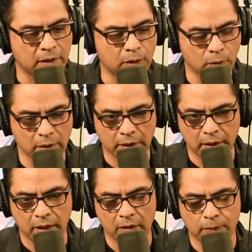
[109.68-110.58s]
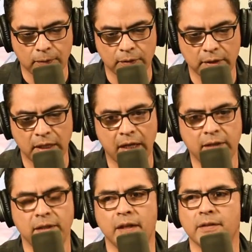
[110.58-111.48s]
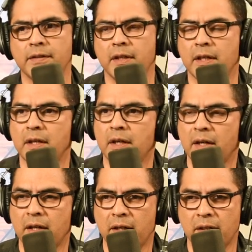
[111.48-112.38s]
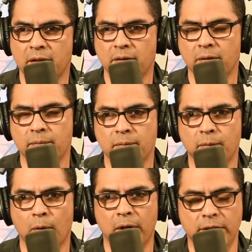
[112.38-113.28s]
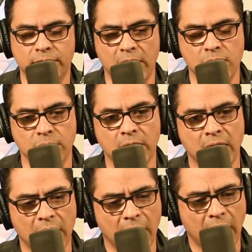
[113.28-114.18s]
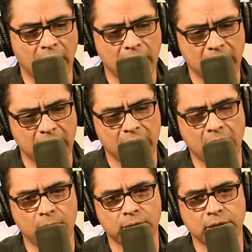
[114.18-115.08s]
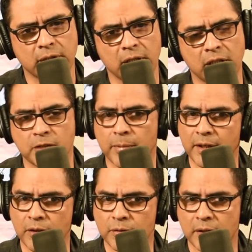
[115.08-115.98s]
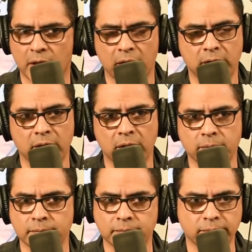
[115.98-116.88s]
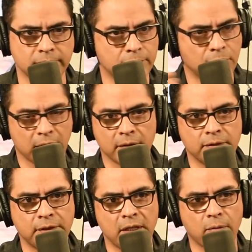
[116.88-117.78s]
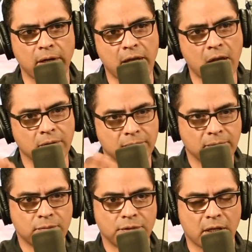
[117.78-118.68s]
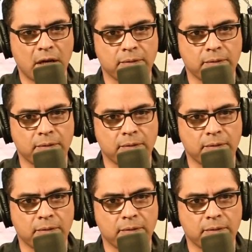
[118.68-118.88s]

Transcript: Uh, Nolan here from the ATSC uh, organization. And he gave us uh, an explanation that um, you can see right now. Check it out.